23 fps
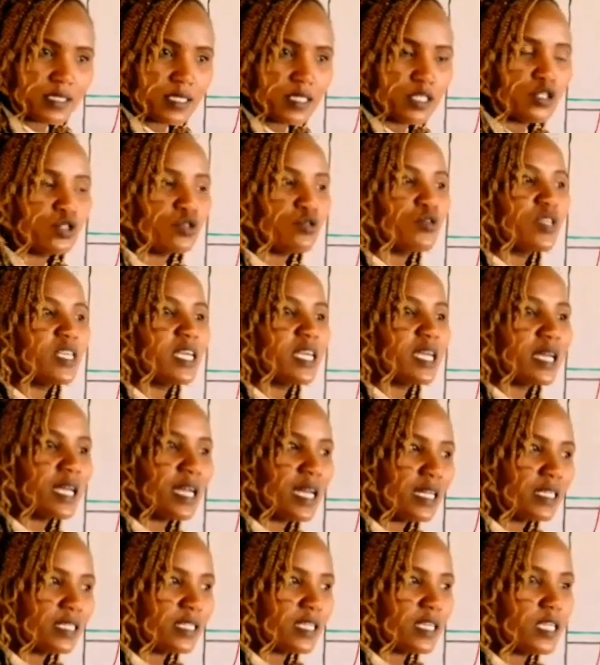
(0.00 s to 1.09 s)
To
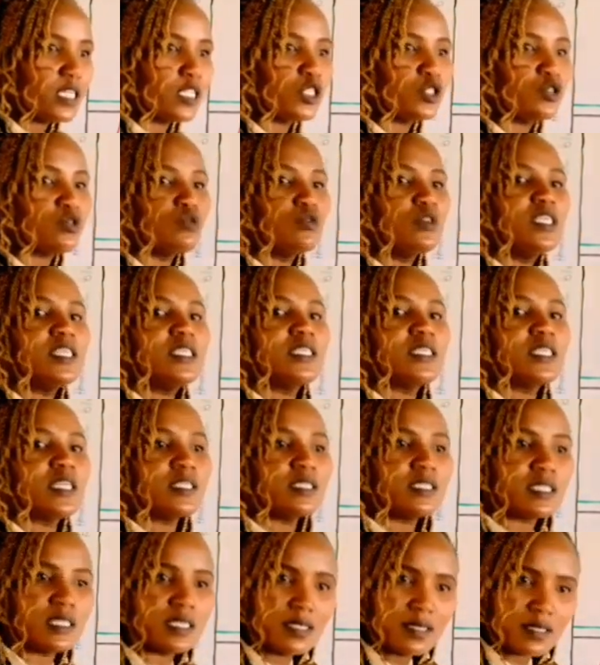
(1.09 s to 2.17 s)
regress is to
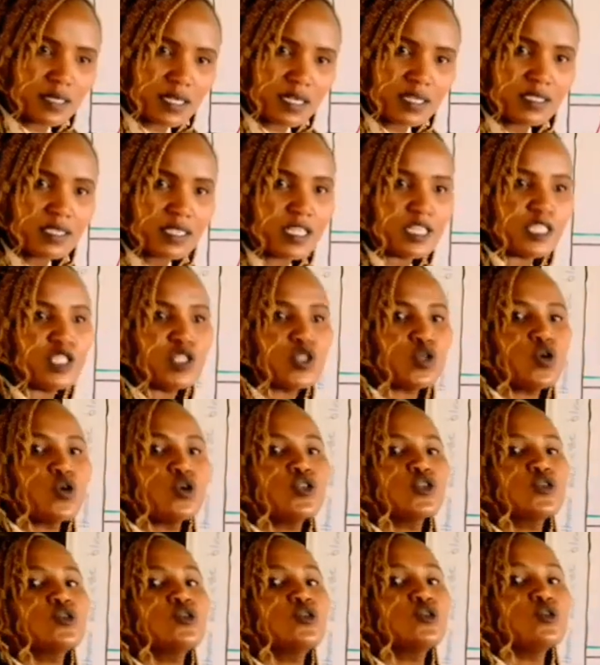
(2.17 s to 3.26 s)
disintegrate, is also
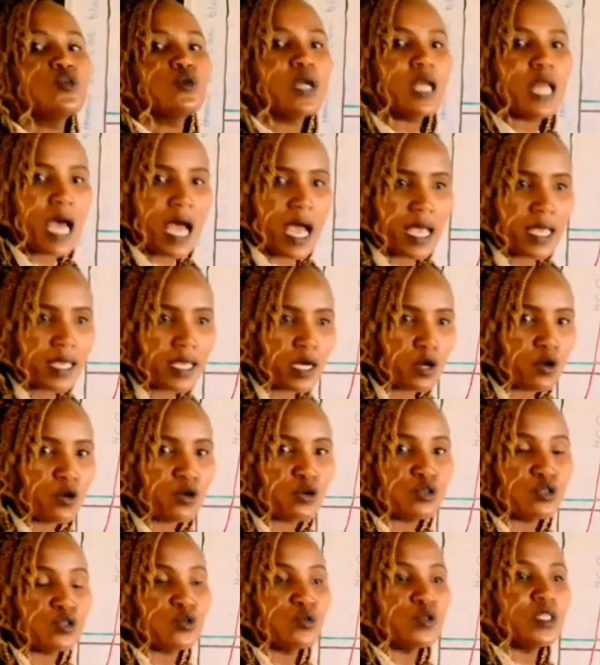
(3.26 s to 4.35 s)
to die or to
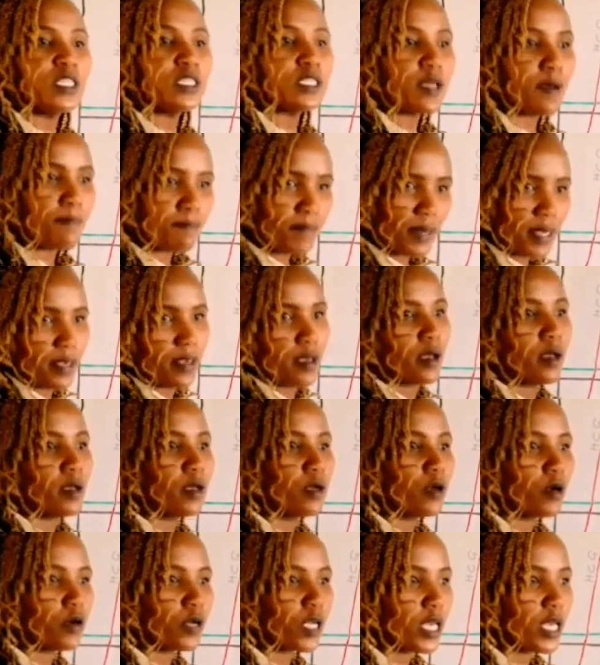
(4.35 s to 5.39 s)
disappear. Okay?